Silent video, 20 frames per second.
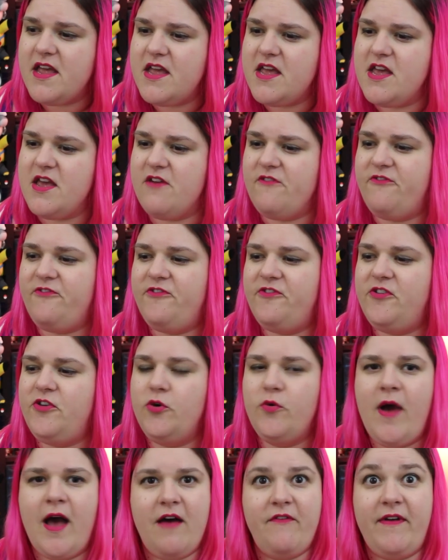If
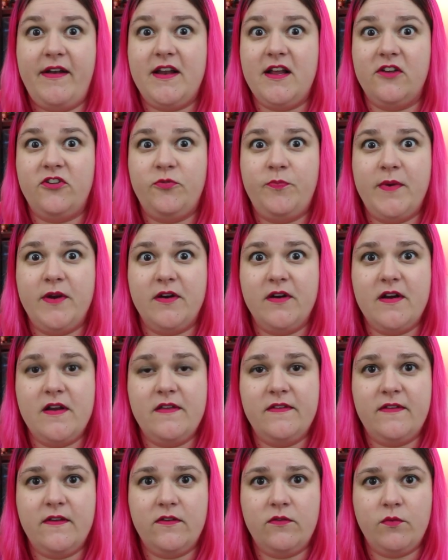you have any
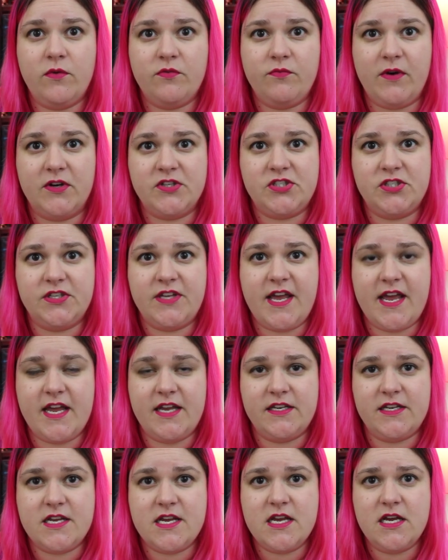experiences with Russian
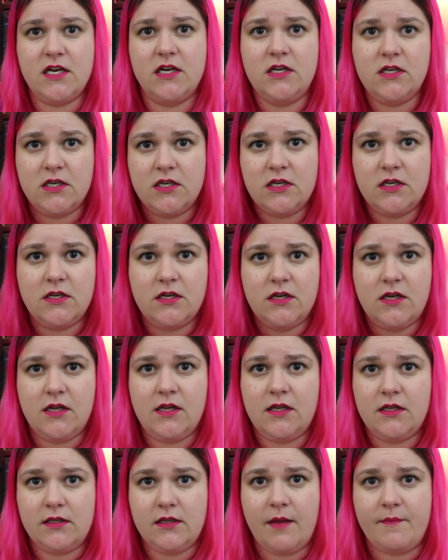candy,
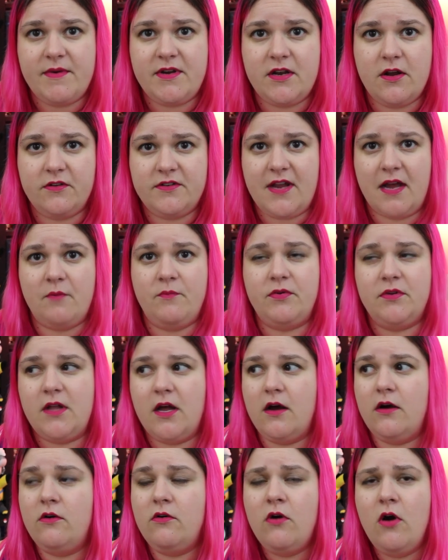let me know down
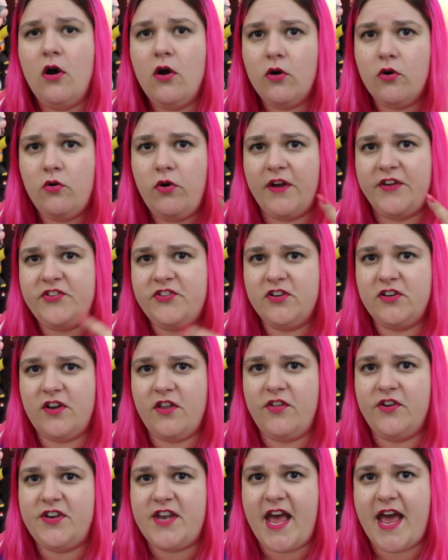below. Question
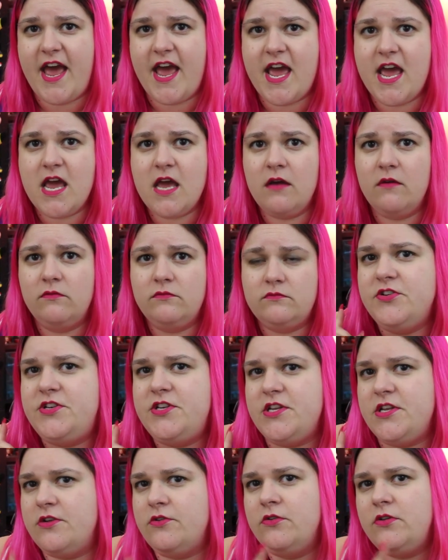of the day,
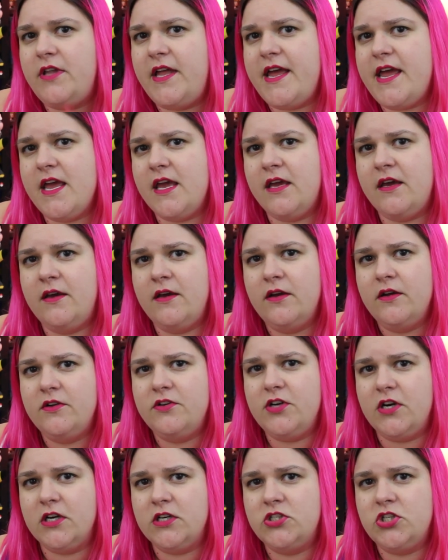do you like
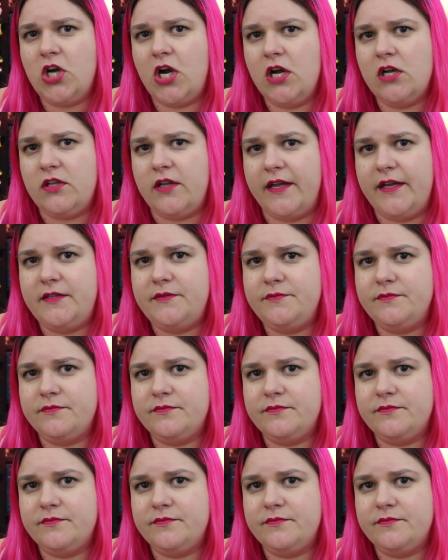dark chocolate?